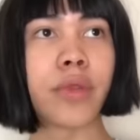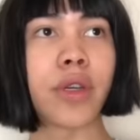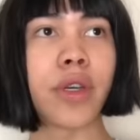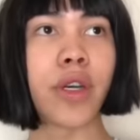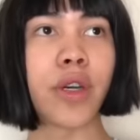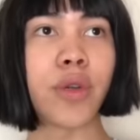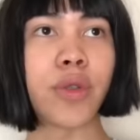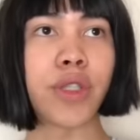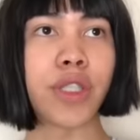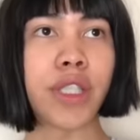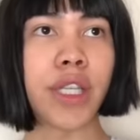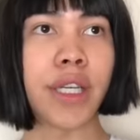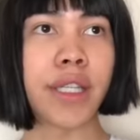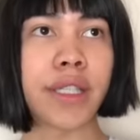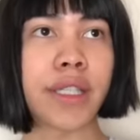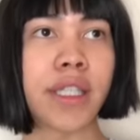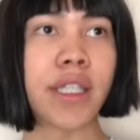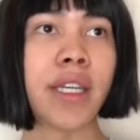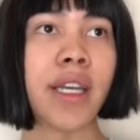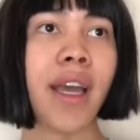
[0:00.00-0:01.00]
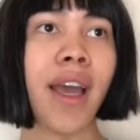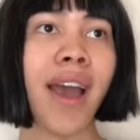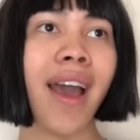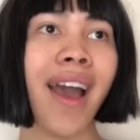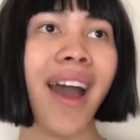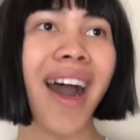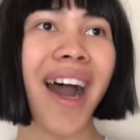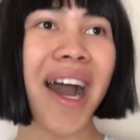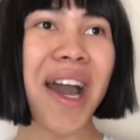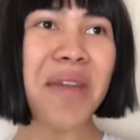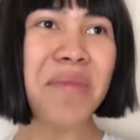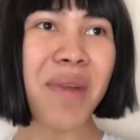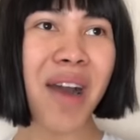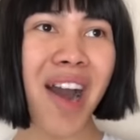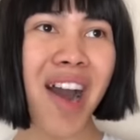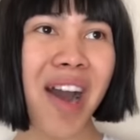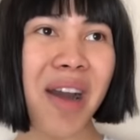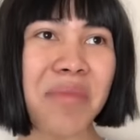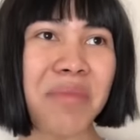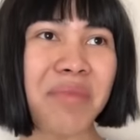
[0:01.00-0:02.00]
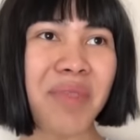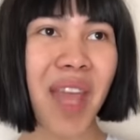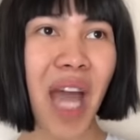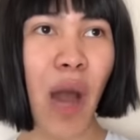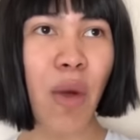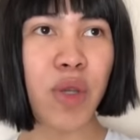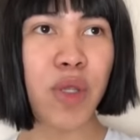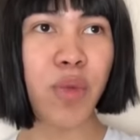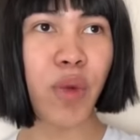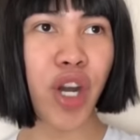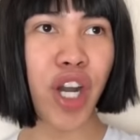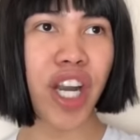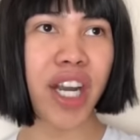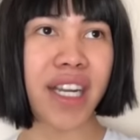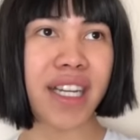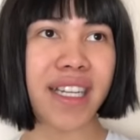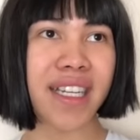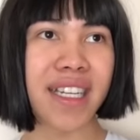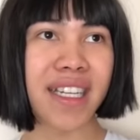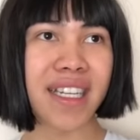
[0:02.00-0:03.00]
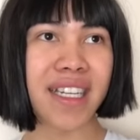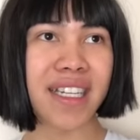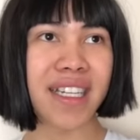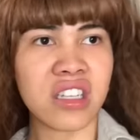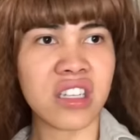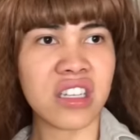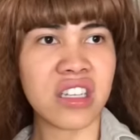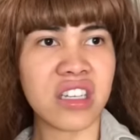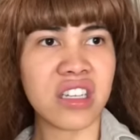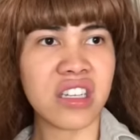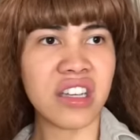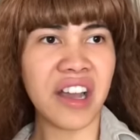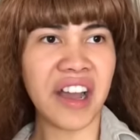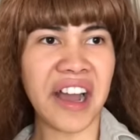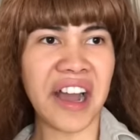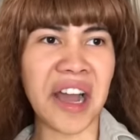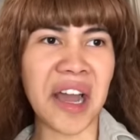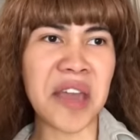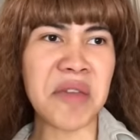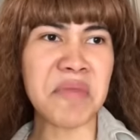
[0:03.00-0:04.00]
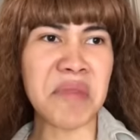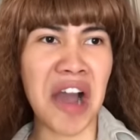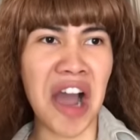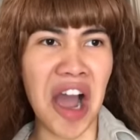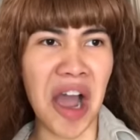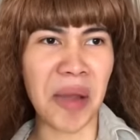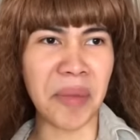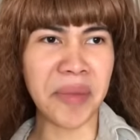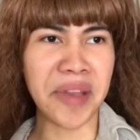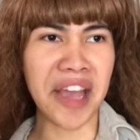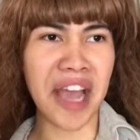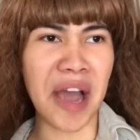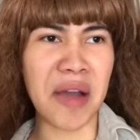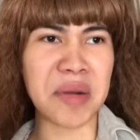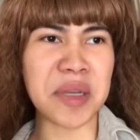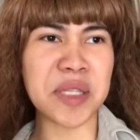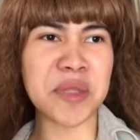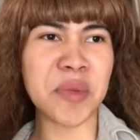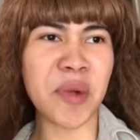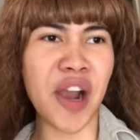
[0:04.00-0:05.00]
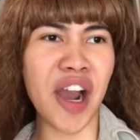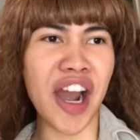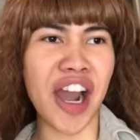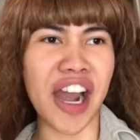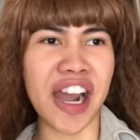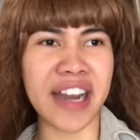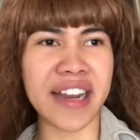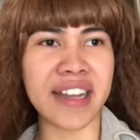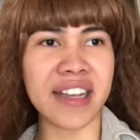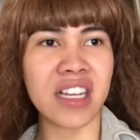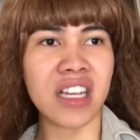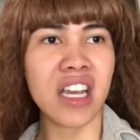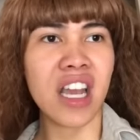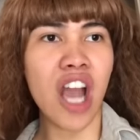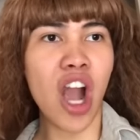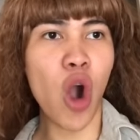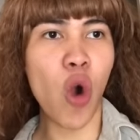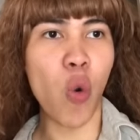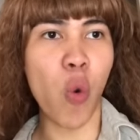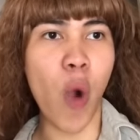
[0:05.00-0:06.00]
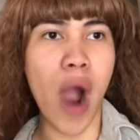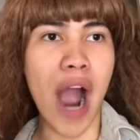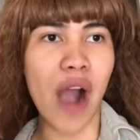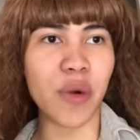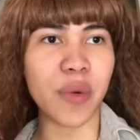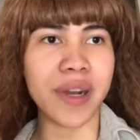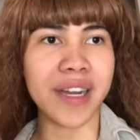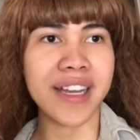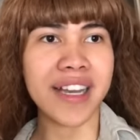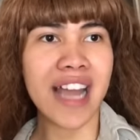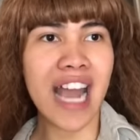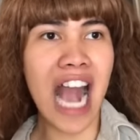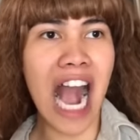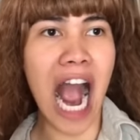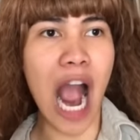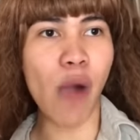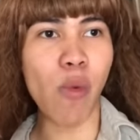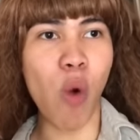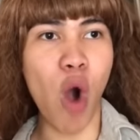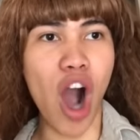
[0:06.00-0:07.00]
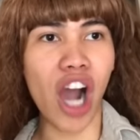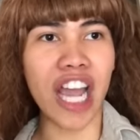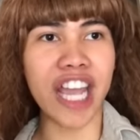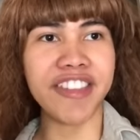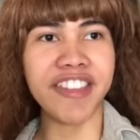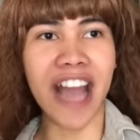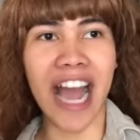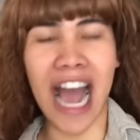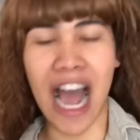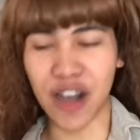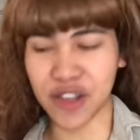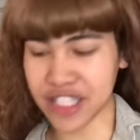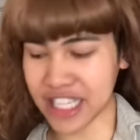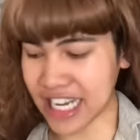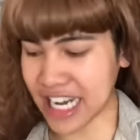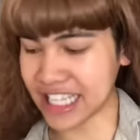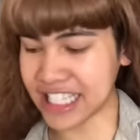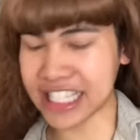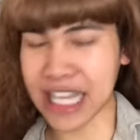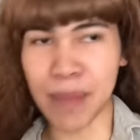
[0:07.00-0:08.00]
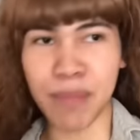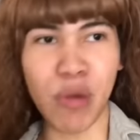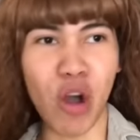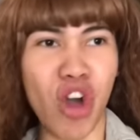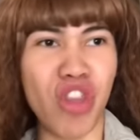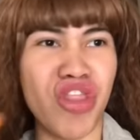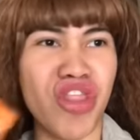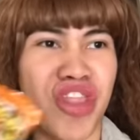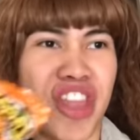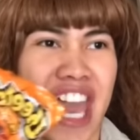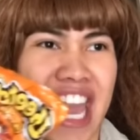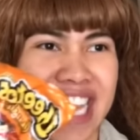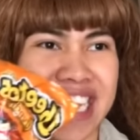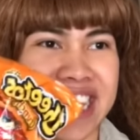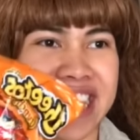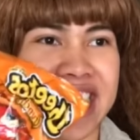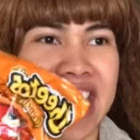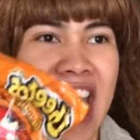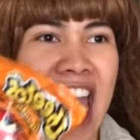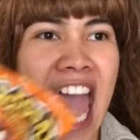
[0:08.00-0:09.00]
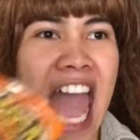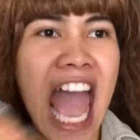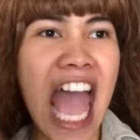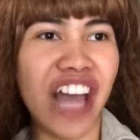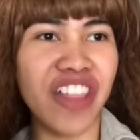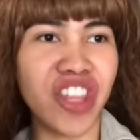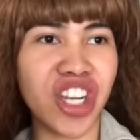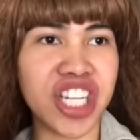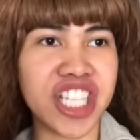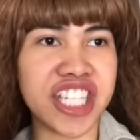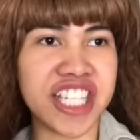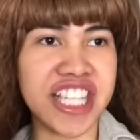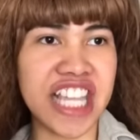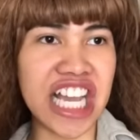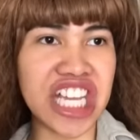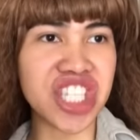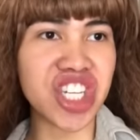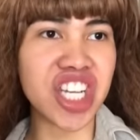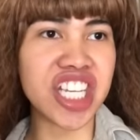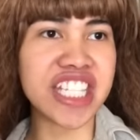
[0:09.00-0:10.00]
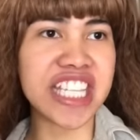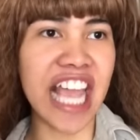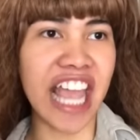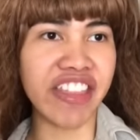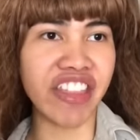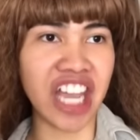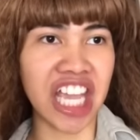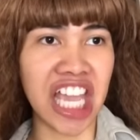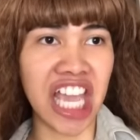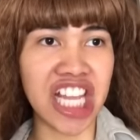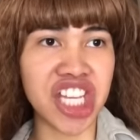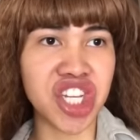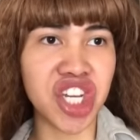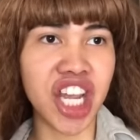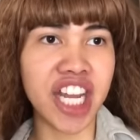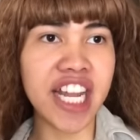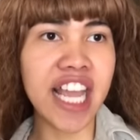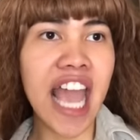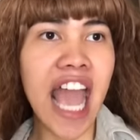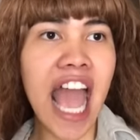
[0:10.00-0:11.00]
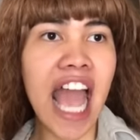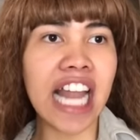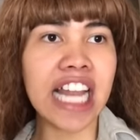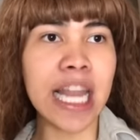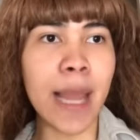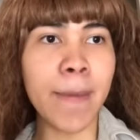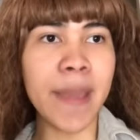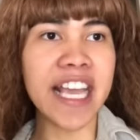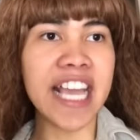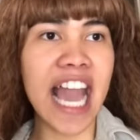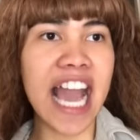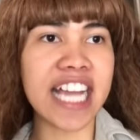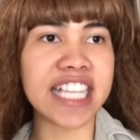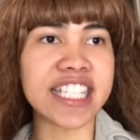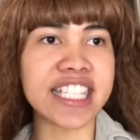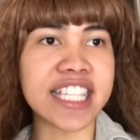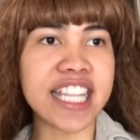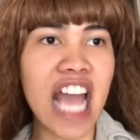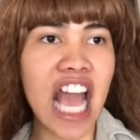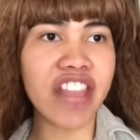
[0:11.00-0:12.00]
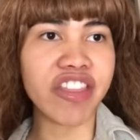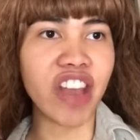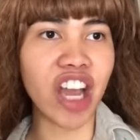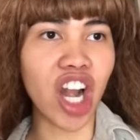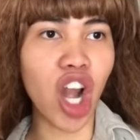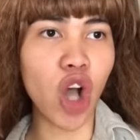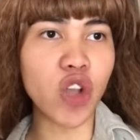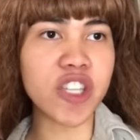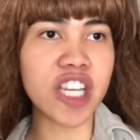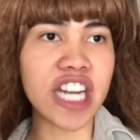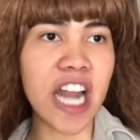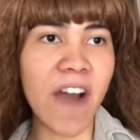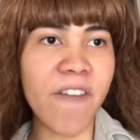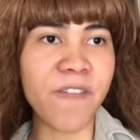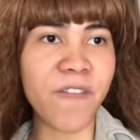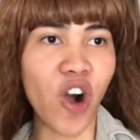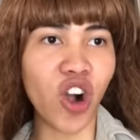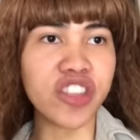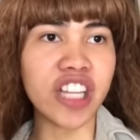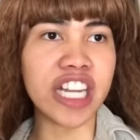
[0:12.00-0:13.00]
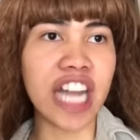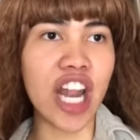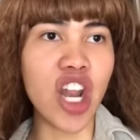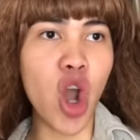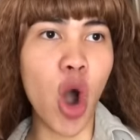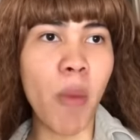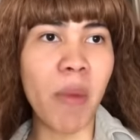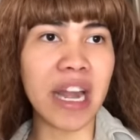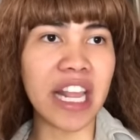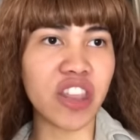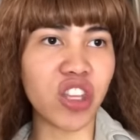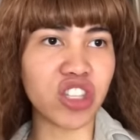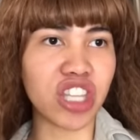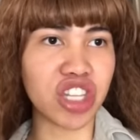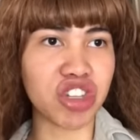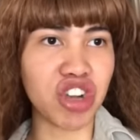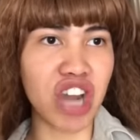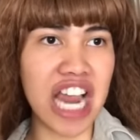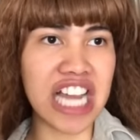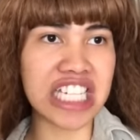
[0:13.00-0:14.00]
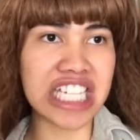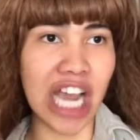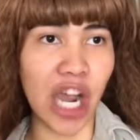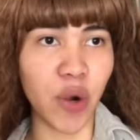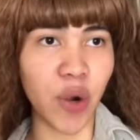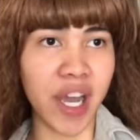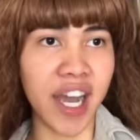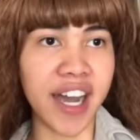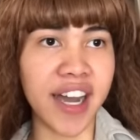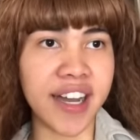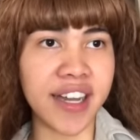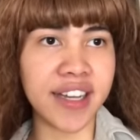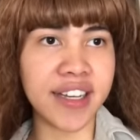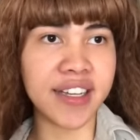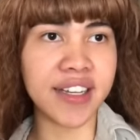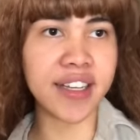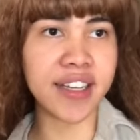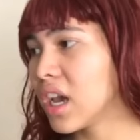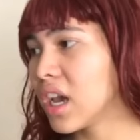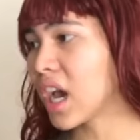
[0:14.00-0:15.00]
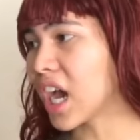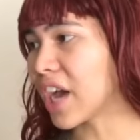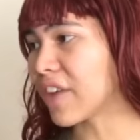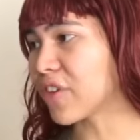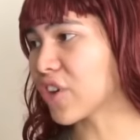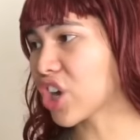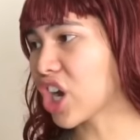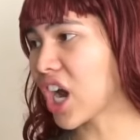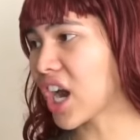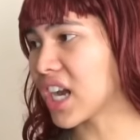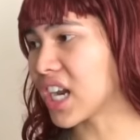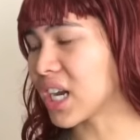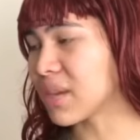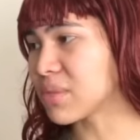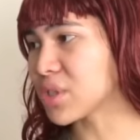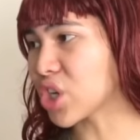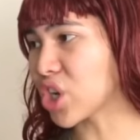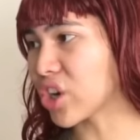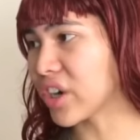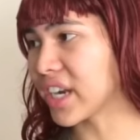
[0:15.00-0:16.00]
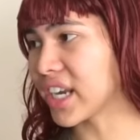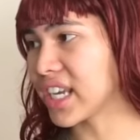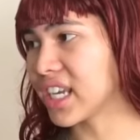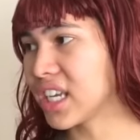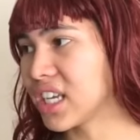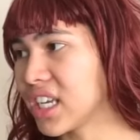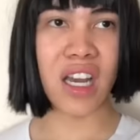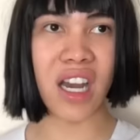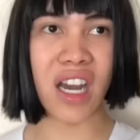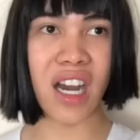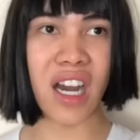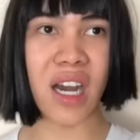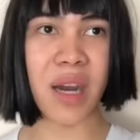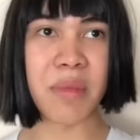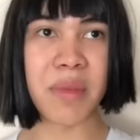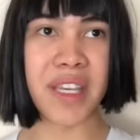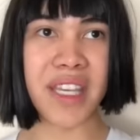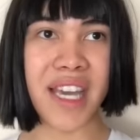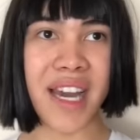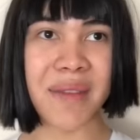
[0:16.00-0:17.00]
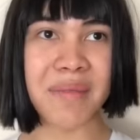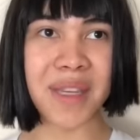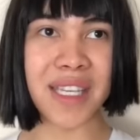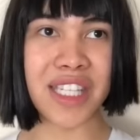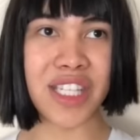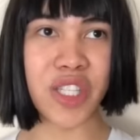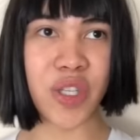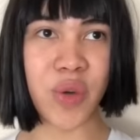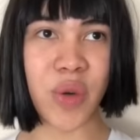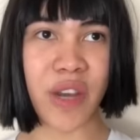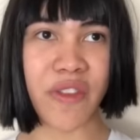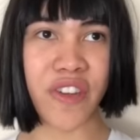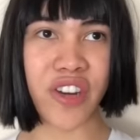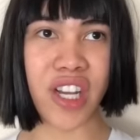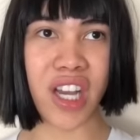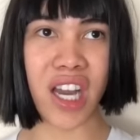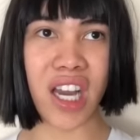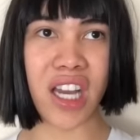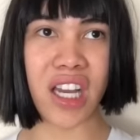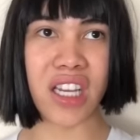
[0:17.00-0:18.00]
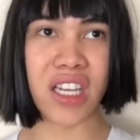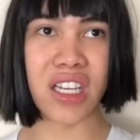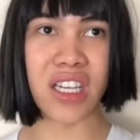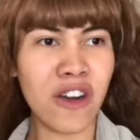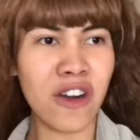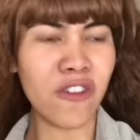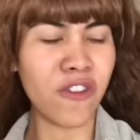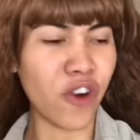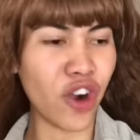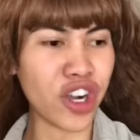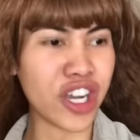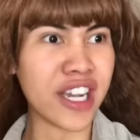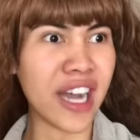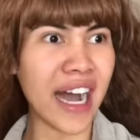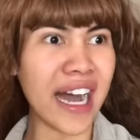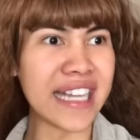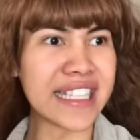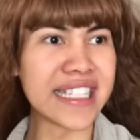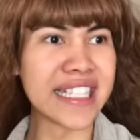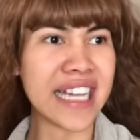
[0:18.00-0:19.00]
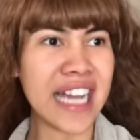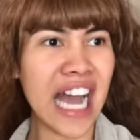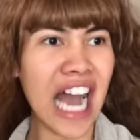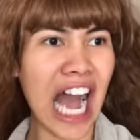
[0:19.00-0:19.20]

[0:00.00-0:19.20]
Oh, shit. Hi, Mom. How was work? Hi, Mom. How was work? Wow, I walk in the house and I step on this, and there's dishes in the kitchen? Let me guess, the clothes are not folded and nobody took the trash out, huh? I forgot. I'm sorry. Yeah, me too. I forgot. Forgot?